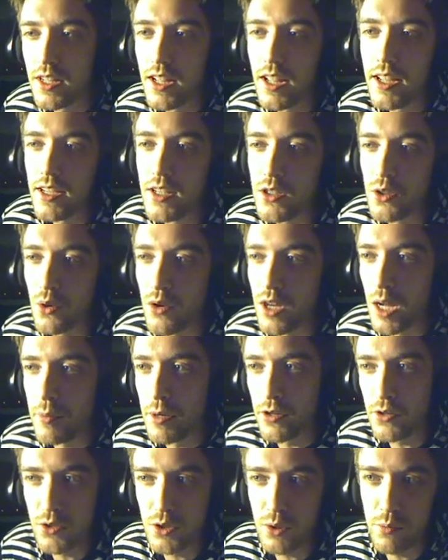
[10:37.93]
It's okay, but
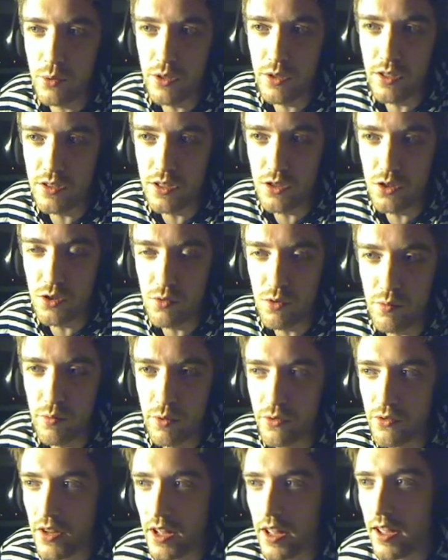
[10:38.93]
it's super easy to remove.
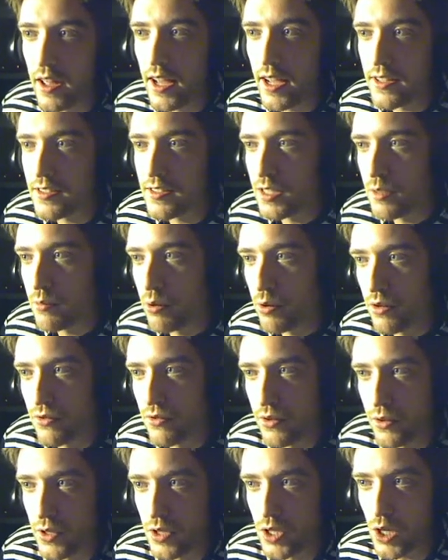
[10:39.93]
I still
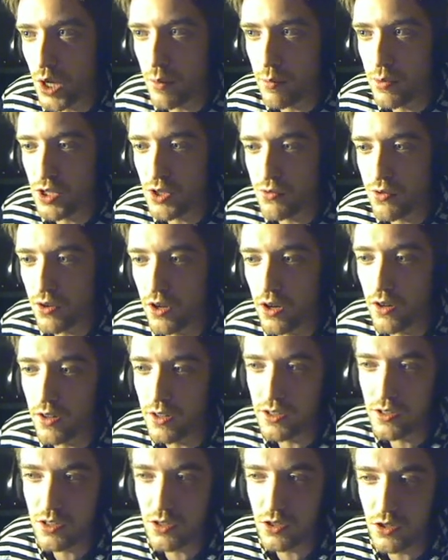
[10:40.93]
prefer Succubus overall. It's
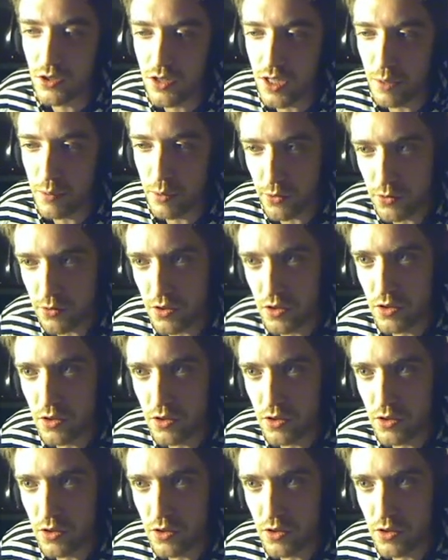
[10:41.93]
such a stable, good